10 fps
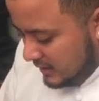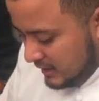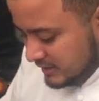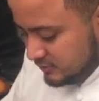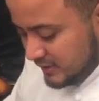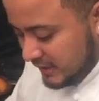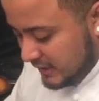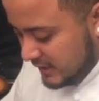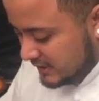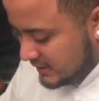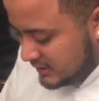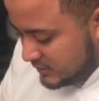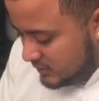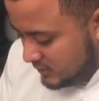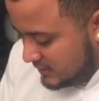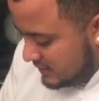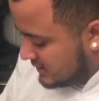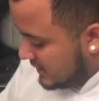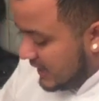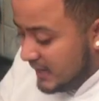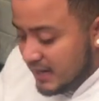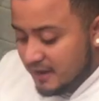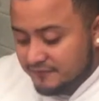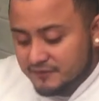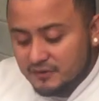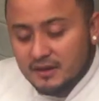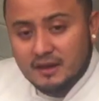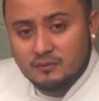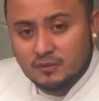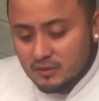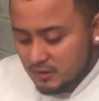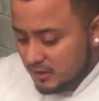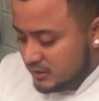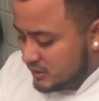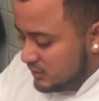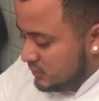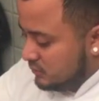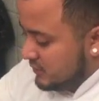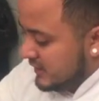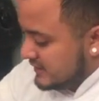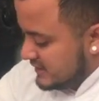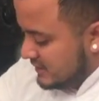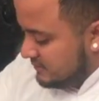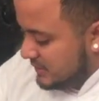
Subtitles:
It's really easy to do this, and after that we're going to rinse them